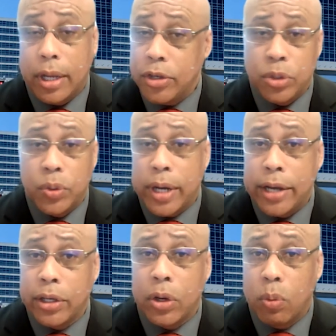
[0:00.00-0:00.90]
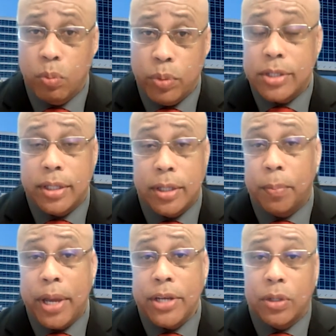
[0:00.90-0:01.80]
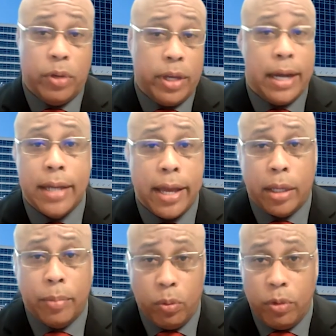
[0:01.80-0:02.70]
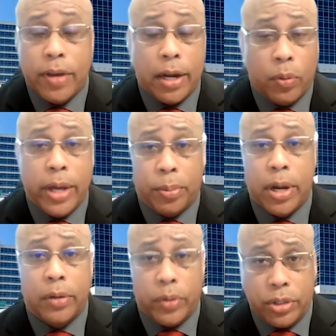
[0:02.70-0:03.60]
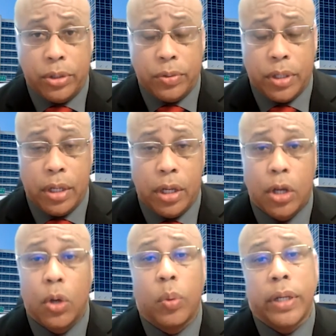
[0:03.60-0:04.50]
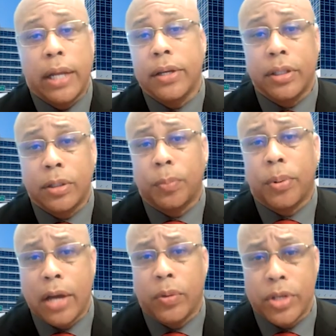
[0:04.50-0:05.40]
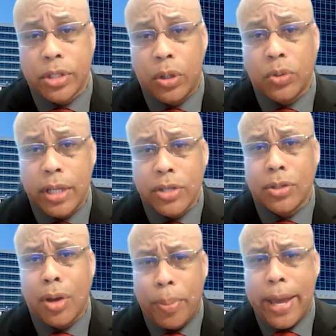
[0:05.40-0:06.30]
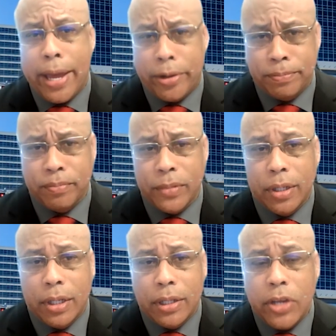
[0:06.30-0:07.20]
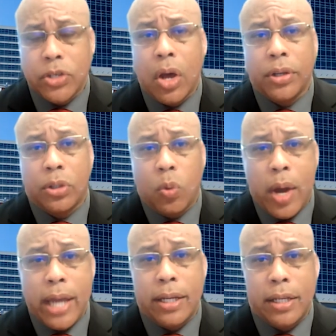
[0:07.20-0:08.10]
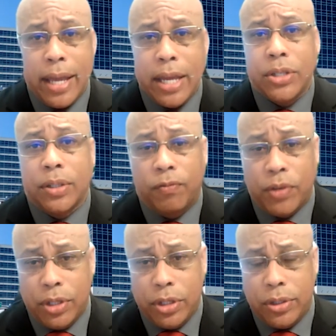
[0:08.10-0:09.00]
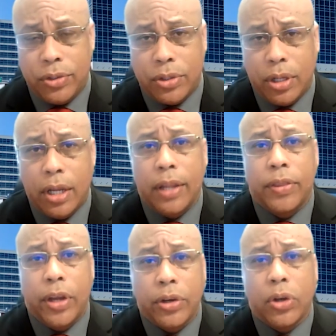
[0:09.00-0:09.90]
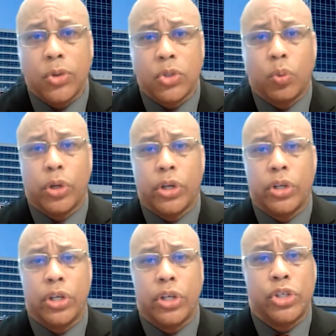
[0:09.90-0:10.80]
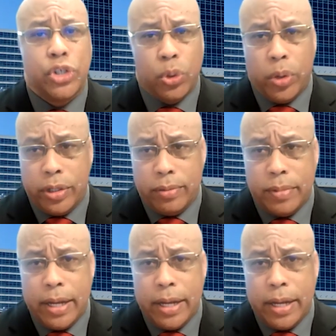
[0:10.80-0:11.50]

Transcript: As you and I know, when we see a patient, we got to document it. We've got to write a progress note. When they looked at the progress notes, they saw a pattern. They saw that the white and Asian physicians, their notes were short.